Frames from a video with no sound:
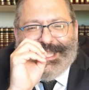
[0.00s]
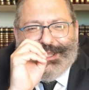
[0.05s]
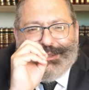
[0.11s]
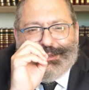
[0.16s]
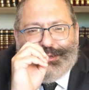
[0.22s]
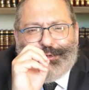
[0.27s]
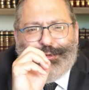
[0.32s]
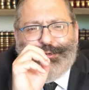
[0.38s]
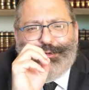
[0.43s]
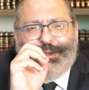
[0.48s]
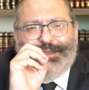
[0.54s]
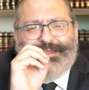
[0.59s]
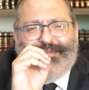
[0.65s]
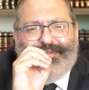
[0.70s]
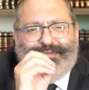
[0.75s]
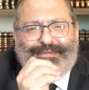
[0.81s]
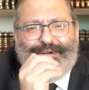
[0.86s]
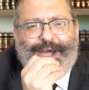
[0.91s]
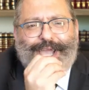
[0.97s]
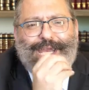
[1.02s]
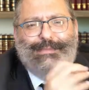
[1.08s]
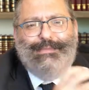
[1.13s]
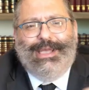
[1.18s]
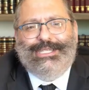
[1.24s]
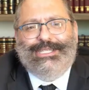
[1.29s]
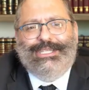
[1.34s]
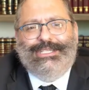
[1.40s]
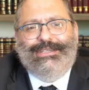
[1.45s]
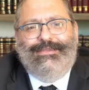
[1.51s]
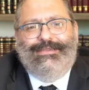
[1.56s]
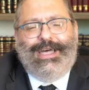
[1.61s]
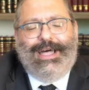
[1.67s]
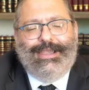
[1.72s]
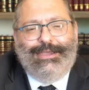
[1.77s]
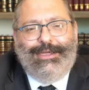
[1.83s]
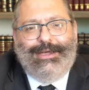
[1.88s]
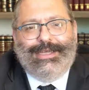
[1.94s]
internal, divine message of
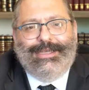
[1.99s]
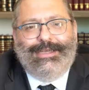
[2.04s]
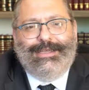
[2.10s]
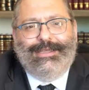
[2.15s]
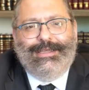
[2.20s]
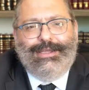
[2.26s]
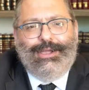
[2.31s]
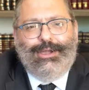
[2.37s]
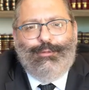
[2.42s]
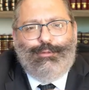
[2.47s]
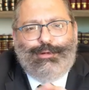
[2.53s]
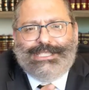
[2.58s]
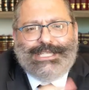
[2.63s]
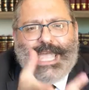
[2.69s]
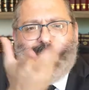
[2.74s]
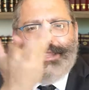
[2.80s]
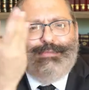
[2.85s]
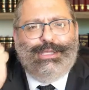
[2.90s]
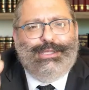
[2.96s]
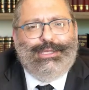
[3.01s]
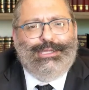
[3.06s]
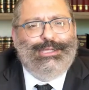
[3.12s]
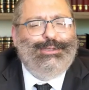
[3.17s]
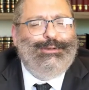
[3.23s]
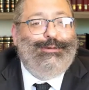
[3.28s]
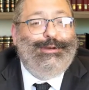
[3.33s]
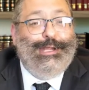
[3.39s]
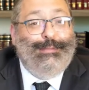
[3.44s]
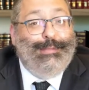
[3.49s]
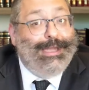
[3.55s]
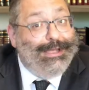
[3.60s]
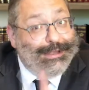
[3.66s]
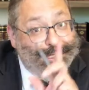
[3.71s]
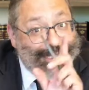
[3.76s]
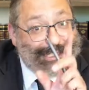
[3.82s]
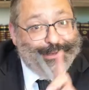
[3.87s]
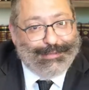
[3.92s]
the halacha, which can't be distorted by
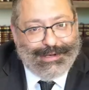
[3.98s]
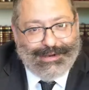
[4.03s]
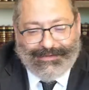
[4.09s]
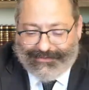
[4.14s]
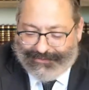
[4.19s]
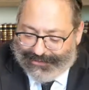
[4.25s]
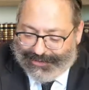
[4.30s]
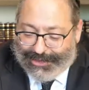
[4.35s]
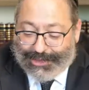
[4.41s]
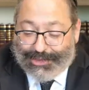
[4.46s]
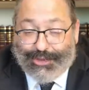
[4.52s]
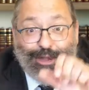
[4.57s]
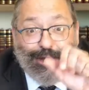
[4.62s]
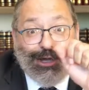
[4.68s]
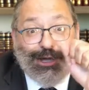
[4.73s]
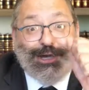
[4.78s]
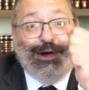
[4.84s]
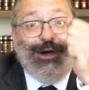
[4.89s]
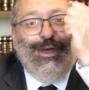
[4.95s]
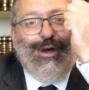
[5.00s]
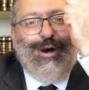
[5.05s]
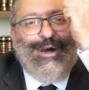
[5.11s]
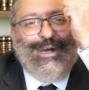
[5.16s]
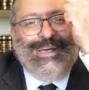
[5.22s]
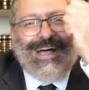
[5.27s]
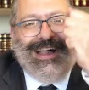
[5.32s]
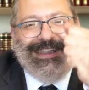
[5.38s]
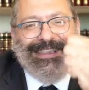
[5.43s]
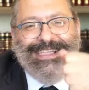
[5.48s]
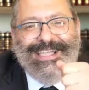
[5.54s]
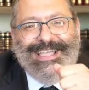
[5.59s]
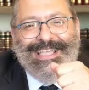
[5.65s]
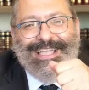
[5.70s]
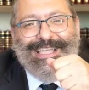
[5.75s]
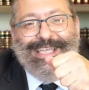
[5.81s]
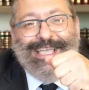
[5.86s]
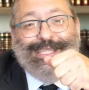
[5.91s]
Elisha ben Avuya. Toichei ochal
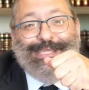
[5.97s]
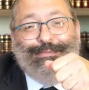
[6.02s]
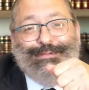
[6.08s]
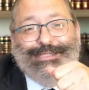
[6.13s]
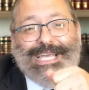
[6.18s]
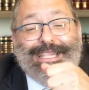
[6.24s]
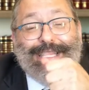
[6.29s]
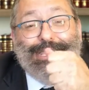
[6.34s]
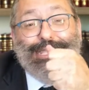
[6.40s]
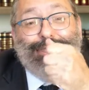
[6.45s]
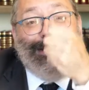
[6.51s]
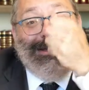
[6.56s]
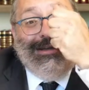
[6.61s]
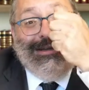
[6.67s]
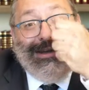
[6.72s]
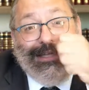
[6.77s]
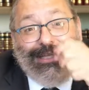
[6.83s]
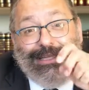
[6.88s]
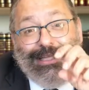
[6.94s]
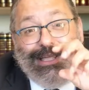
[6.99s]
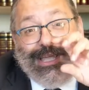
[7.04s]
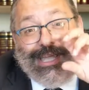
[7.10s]
is a pshat in Torah.